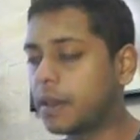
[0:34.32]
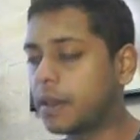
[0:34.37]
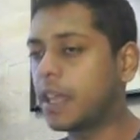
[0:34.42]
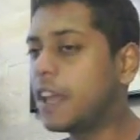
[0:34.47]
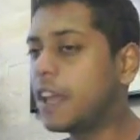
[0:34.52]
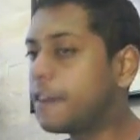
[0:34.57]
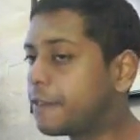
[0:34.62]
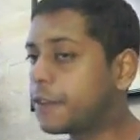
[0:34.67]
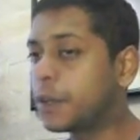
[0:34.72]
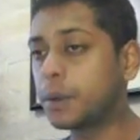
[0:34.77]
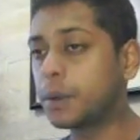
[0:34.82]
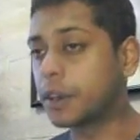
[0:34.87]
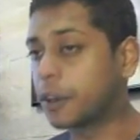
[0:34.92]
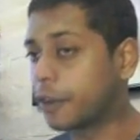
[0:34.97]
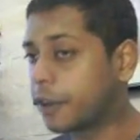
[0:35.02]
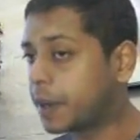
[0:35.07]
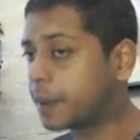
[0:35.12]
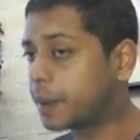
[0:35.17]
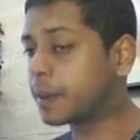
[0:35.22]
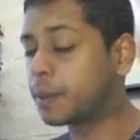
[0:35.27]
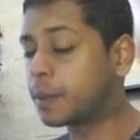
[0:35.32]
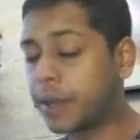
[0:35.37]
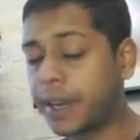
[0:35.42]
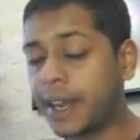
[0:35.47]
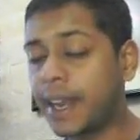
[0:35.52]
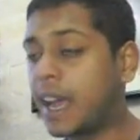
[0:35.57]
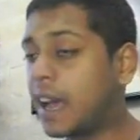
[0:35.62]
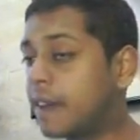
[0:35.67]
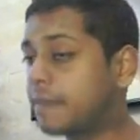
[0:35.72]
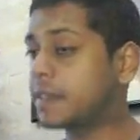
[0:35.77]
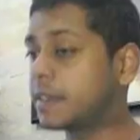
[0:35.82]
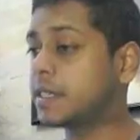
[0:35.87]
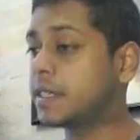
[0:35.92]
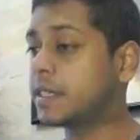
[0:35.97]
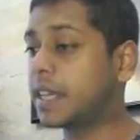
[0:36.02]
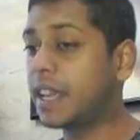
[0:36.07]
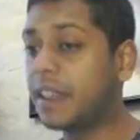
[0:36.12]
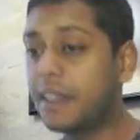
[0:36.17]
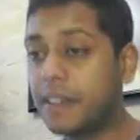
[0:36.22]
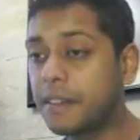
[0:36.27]
If you agree with what I have to
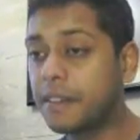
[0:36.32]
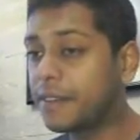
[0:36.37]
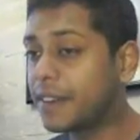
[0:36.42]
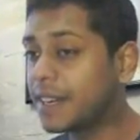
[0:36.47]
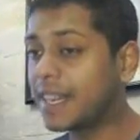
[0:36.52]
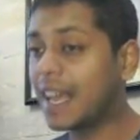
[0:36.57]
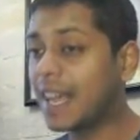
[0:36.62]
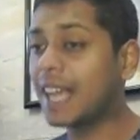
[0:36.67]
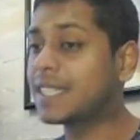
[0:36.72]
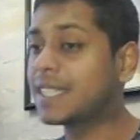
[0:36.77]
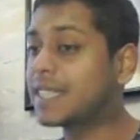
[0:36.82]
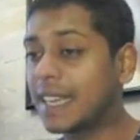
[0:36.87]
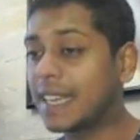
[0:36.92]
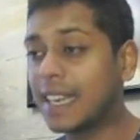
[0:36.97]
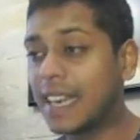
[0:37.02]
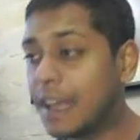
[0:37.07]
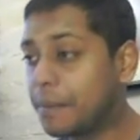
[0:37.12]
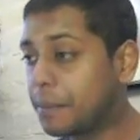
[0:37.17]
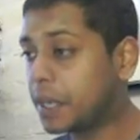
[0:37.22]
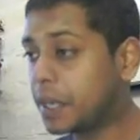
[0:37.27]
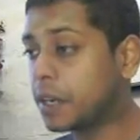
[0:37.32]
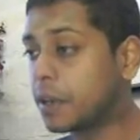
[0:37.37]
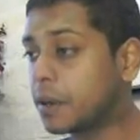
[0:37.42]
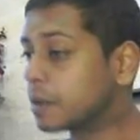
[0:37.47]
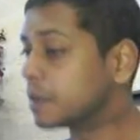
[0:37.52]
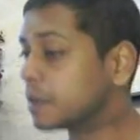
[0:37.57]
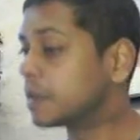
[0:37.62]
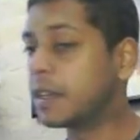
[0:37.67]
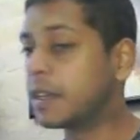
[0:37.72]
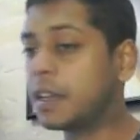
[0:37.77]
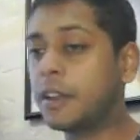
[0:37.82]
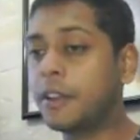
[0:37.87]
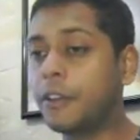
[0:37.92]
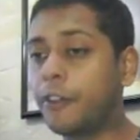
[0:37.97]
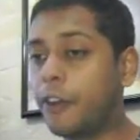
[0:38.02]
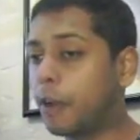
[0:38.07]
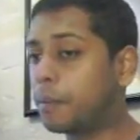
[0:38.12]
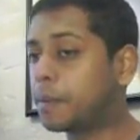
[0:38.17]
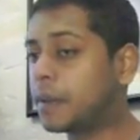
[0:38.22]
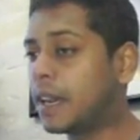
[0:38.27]
say, fantastic. Let me know.
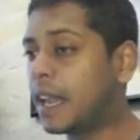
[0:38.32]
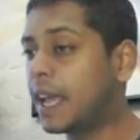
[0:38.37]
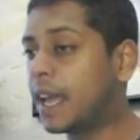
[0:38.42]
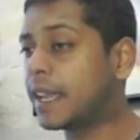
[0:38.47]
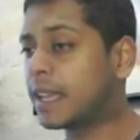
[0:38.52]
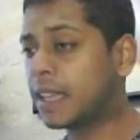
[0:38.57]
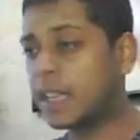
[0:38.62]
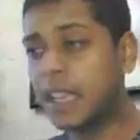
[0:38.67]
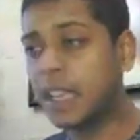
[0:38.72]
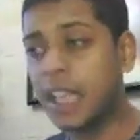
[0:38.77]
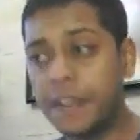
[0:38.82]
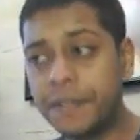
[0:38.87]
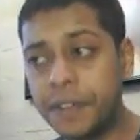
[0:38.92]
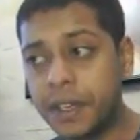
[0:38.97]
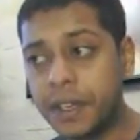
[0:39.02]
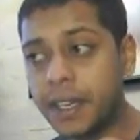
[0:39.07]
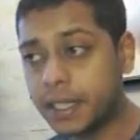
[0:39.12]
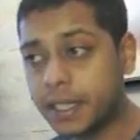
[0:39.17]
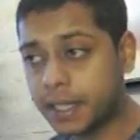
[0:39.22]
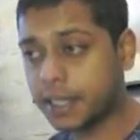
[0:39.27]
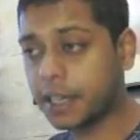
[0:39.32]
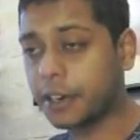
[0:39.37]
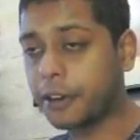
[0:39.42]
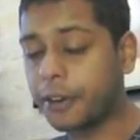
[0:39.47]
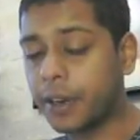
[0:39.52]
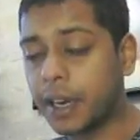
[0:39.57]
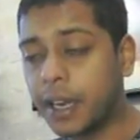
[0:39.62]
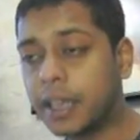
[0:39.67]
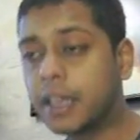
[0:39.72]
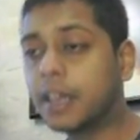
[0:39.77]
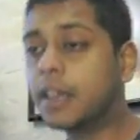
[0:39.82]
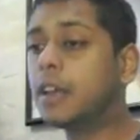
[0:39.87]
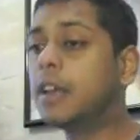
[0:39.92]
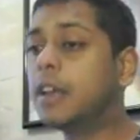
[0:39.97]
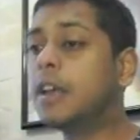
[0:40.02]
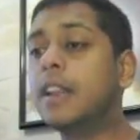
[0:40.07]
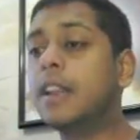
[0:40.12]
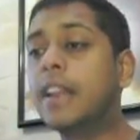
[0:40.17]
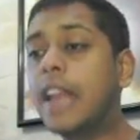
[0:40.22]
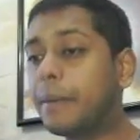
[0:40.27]
Drop a like. If you disagree,
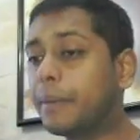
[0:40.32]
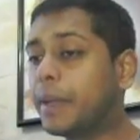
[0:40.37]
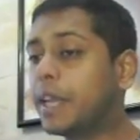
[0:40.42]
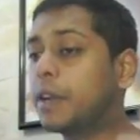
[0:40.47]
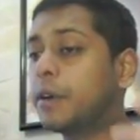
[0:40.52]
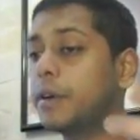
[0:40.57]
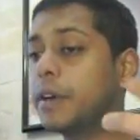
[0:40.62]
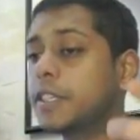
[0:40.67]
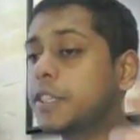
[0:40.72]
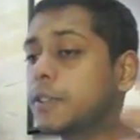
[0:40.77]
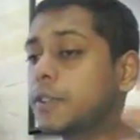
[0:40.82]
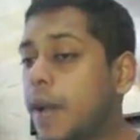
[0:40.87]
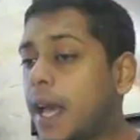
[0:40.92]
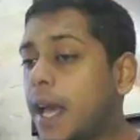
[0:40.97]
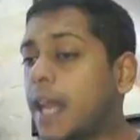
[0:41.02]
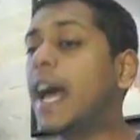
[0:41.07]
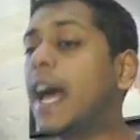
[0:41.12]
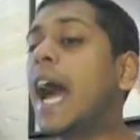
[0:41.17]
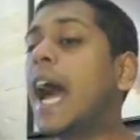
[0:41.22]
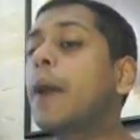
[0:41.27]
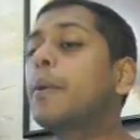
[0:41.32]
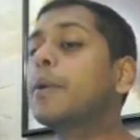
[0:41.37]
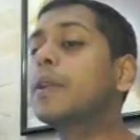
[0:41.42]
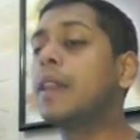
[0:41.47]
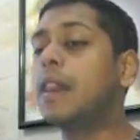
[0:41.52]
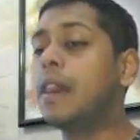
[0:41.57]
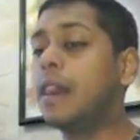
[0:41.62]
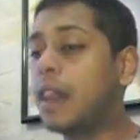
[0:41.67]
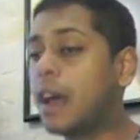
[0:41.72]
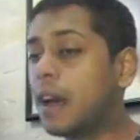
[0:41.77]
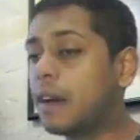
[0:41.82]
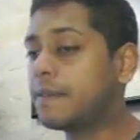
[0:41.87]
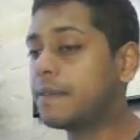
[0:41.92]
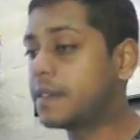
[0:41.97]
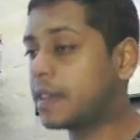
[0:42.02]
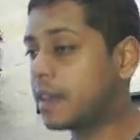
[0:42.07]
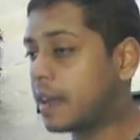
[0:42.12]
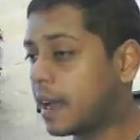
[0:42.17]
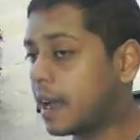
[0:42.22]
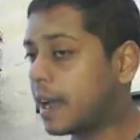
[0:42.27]
let me know as well. I would love
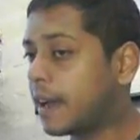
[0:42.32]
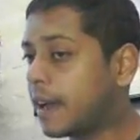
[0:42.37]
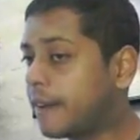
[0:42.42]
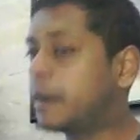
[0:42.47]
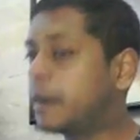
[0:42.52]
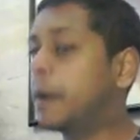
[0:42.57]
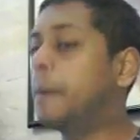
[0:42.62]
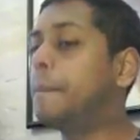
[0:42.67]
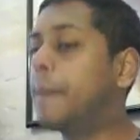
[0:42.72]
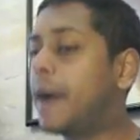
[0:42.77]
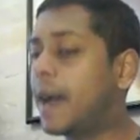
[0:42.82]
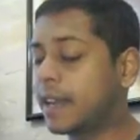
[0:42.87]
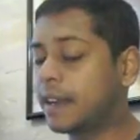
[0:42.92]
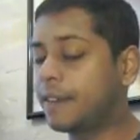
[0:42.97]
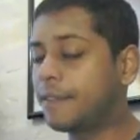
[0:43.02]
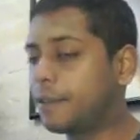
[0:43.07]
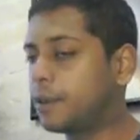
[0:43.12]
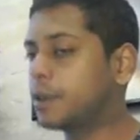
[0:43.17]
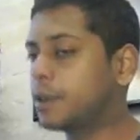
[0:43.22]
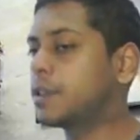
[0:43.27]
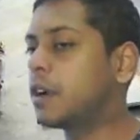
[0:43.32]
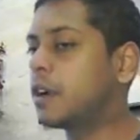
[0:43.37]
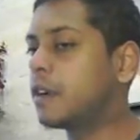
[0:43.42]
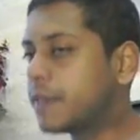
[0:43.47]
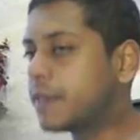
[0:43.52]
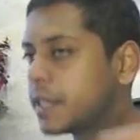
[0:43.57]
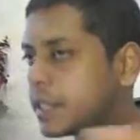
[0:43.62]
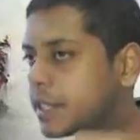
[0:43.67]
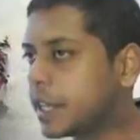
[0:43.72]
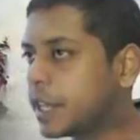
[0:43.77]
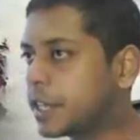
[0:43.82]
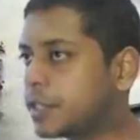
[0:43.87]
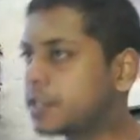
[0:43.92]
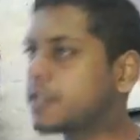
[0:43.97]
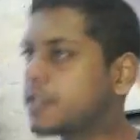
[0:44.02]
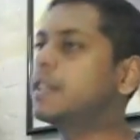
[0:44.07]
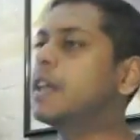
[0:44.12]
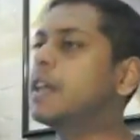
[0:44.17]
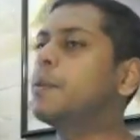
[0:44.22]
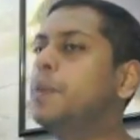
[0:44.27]
to have a back and forth conversation
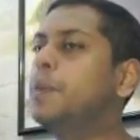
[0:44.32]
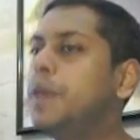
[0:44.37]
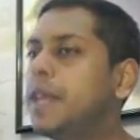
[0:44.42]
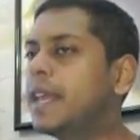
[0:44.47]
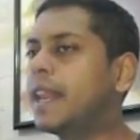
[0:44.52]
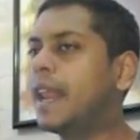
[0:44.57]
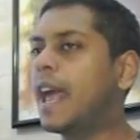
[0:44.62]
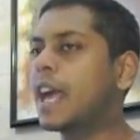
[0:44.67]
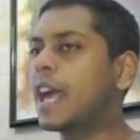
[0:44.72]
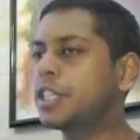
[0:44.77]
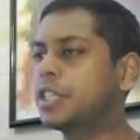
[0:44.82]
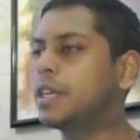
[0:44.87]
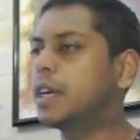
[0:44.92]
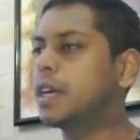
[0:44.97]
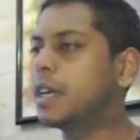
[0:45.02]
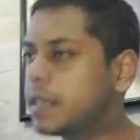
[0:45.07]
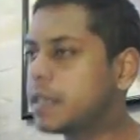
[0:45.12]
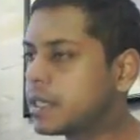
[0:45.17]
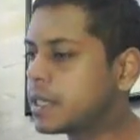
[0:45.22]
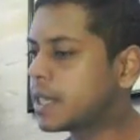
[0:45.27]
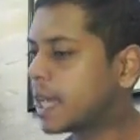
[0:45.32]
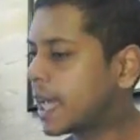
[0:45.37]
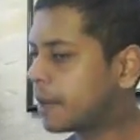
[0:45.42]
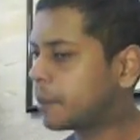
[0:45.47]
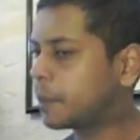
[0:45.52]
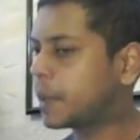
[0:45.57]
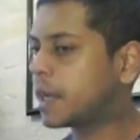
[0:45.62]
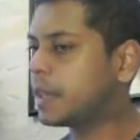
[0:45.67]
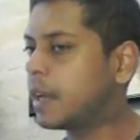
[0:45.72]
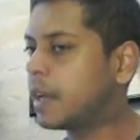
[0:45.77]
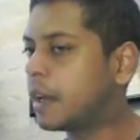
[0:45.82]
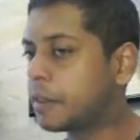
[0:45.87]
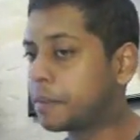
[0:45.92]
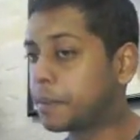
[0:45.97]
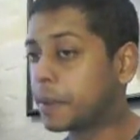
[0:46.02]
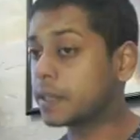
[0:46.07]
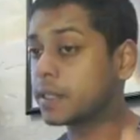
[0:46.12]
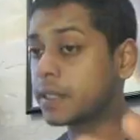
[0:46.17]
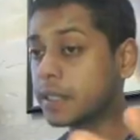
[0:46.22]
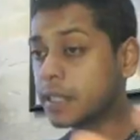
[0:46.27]
so that we can actually understand where the other
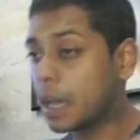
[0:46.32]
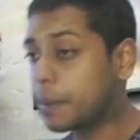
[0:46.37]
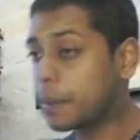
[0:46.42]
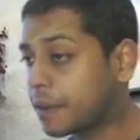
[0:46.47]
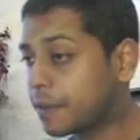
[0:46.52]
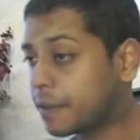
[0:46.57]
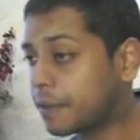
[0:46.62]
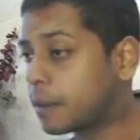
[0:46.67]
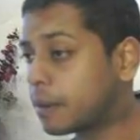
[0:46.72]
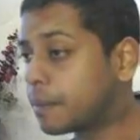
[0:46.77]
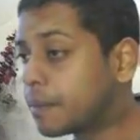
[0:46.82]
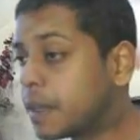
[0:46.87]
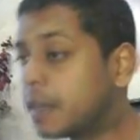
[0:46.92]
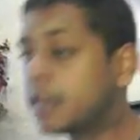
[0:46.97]
person's coming from.